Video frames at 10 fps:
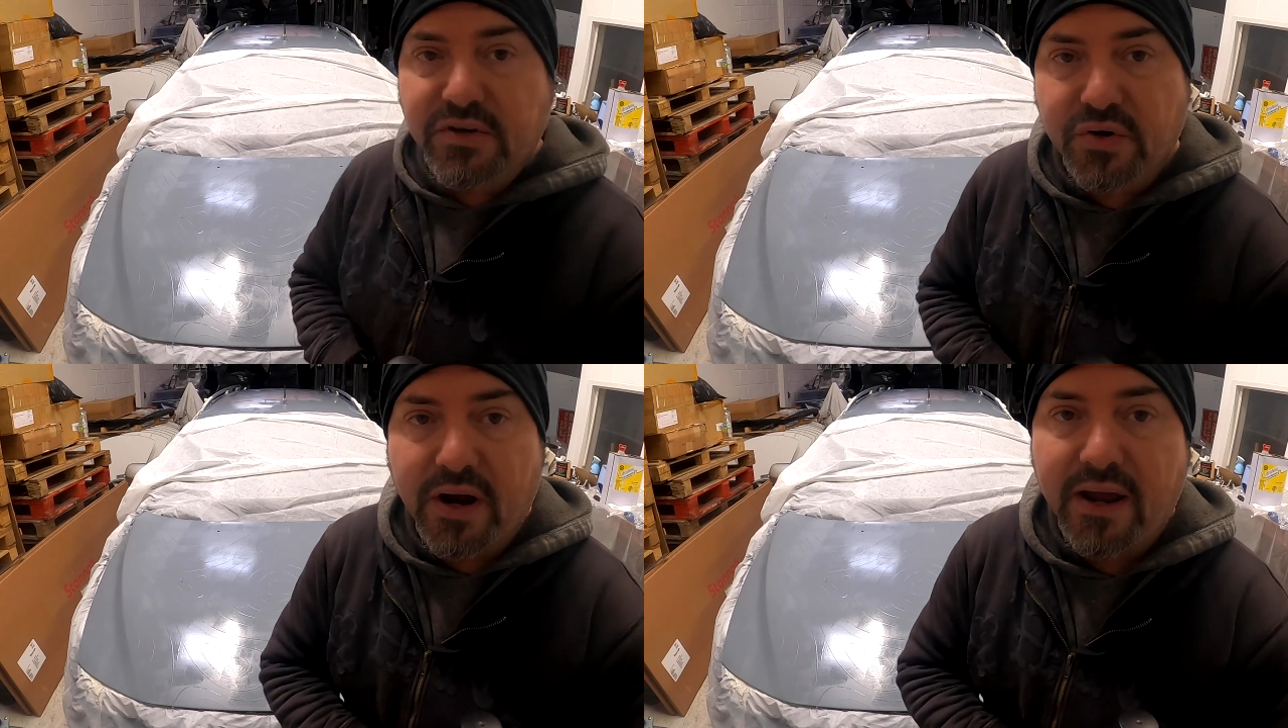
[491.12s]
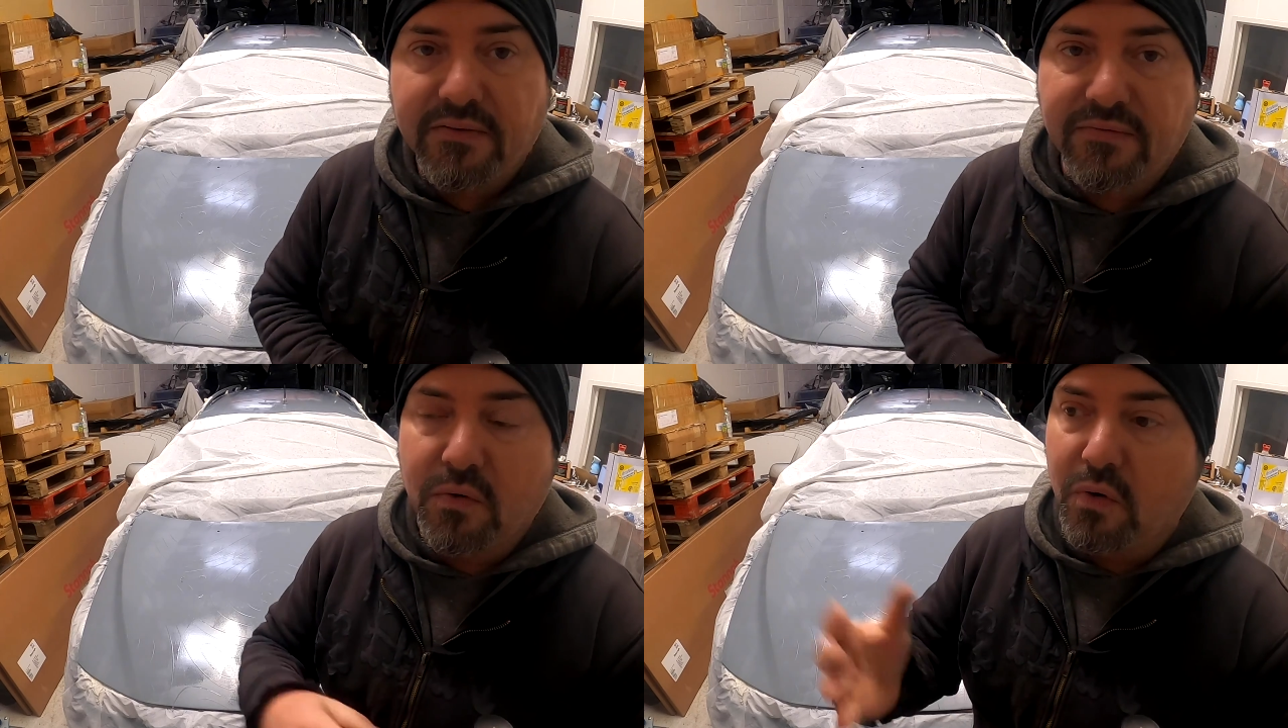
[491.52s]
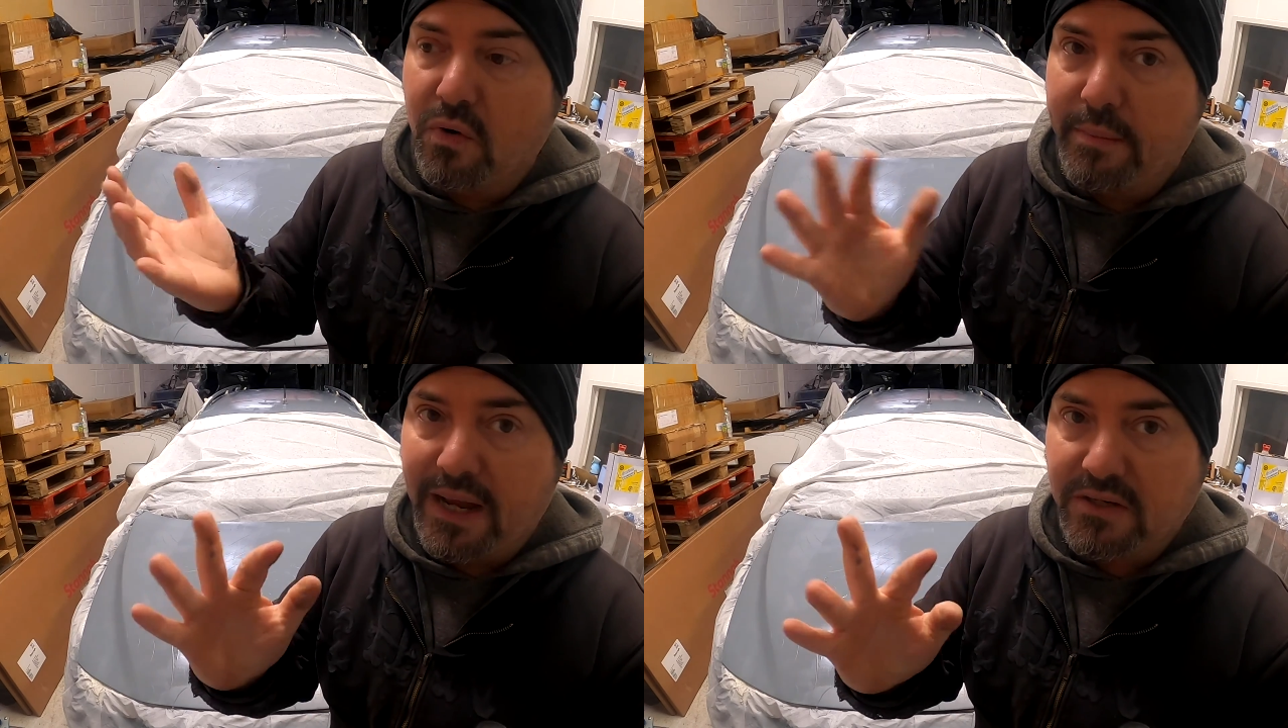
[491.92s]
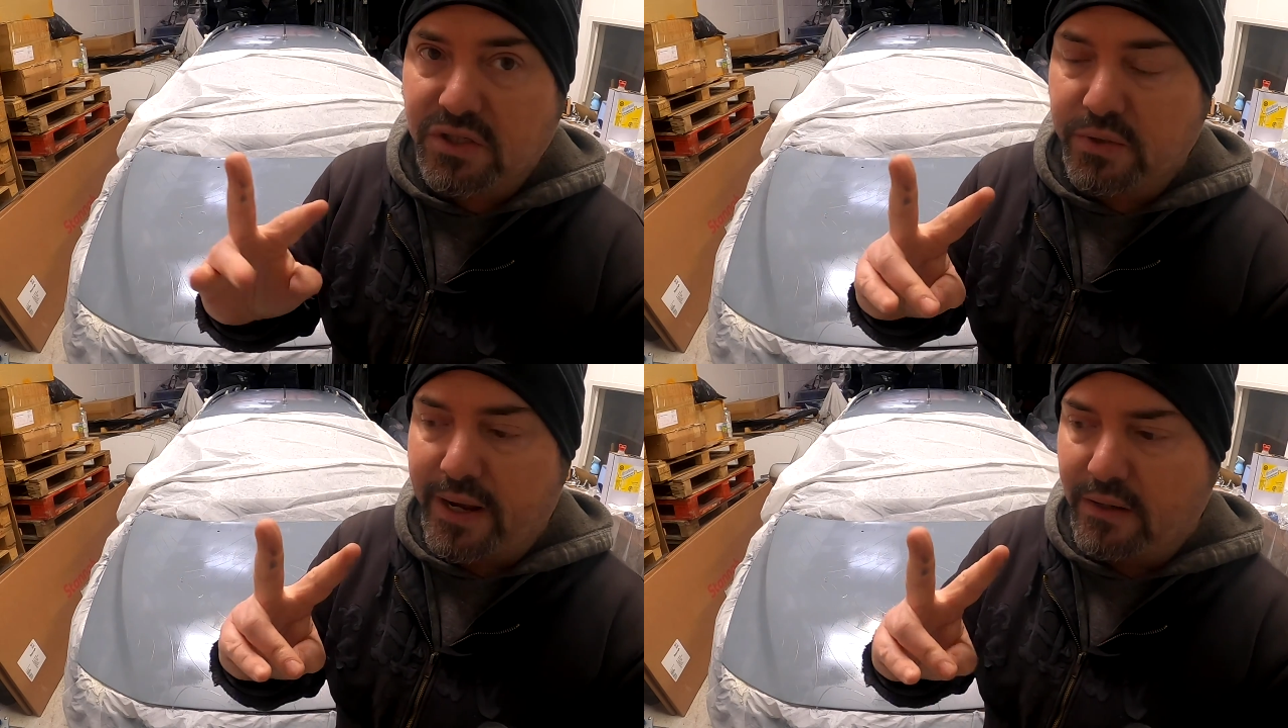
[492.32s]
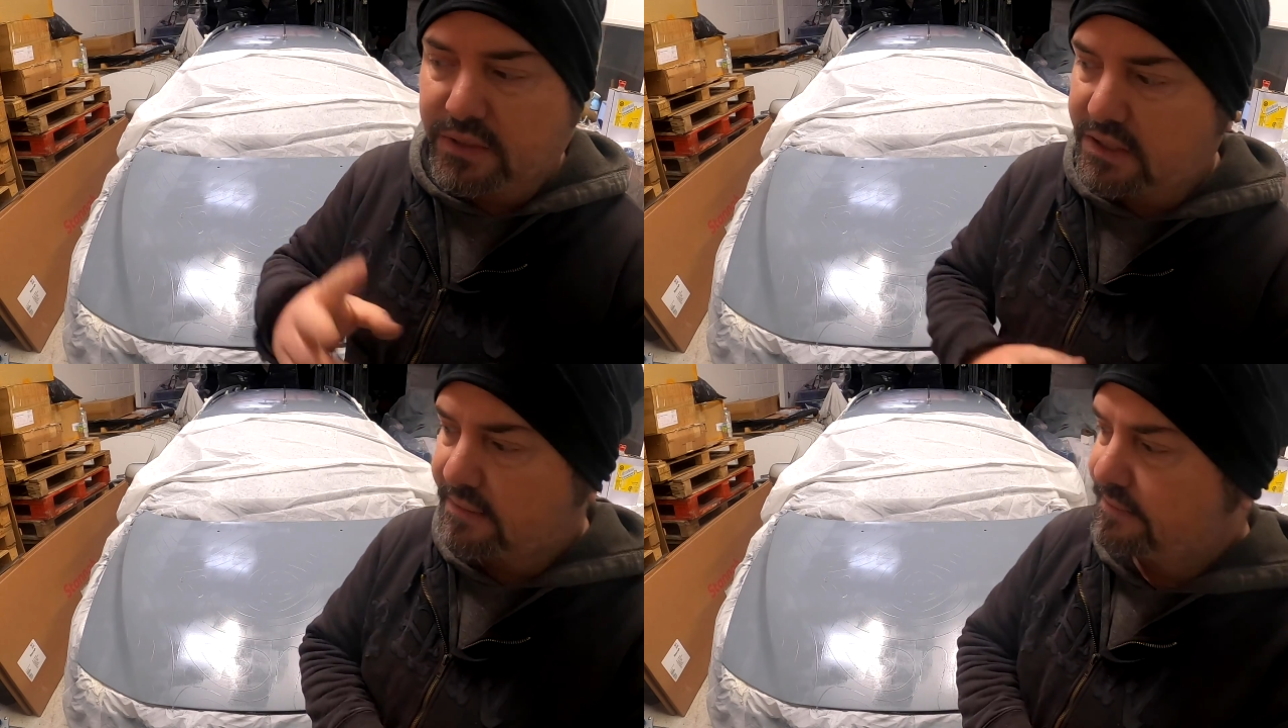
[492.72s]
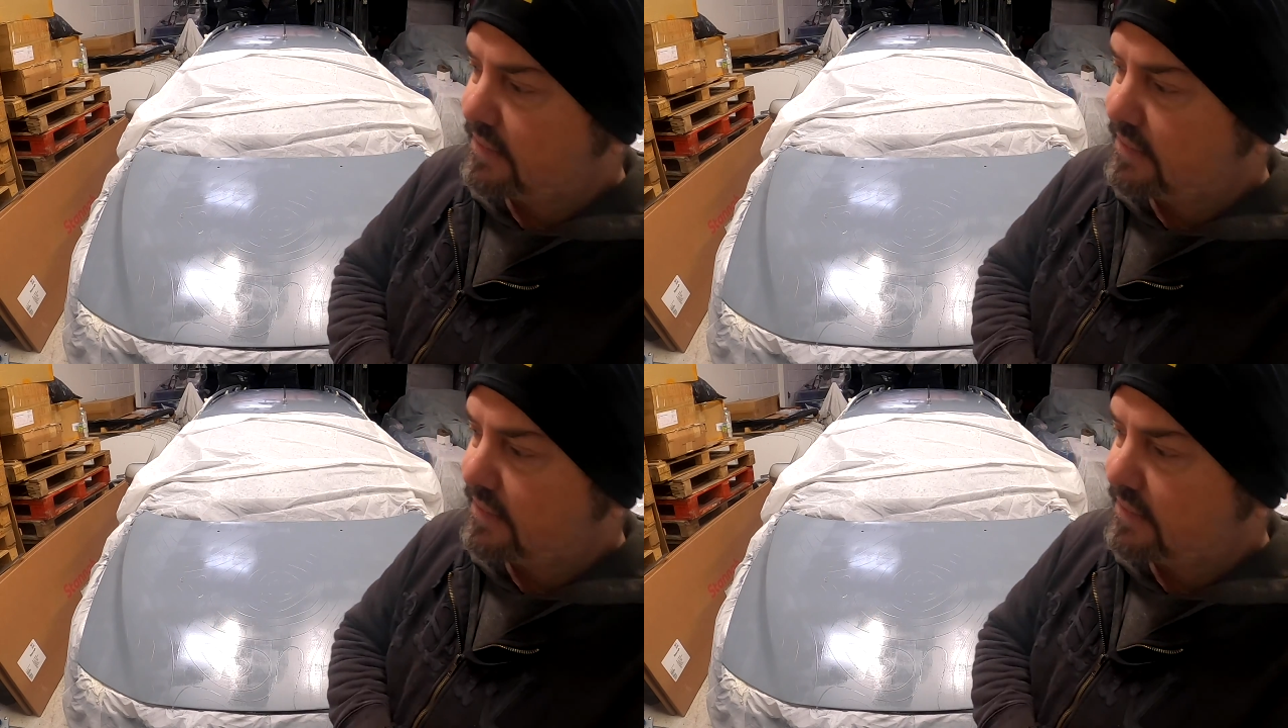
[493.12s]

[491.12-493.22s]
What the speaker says: dry for about 2 hours.